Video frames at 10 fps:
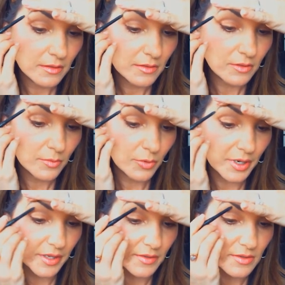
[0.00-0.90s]
Oh boy,
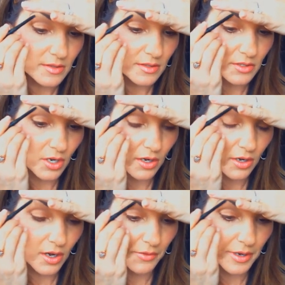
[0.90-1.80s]
and this is the darker
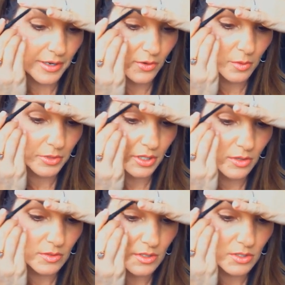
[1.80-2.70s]
color. I normally
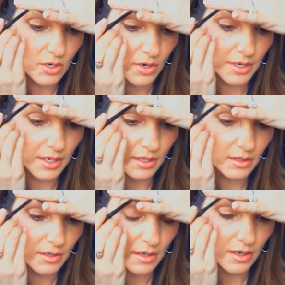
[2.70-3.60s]
use a tawny
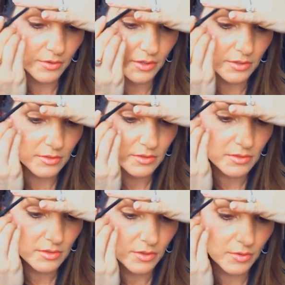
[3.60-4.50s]
color,
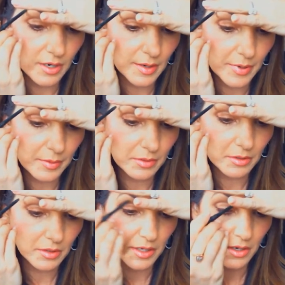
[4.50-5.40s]
so I probably
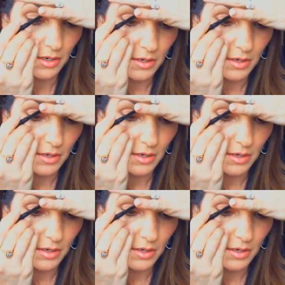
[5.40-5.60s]
look like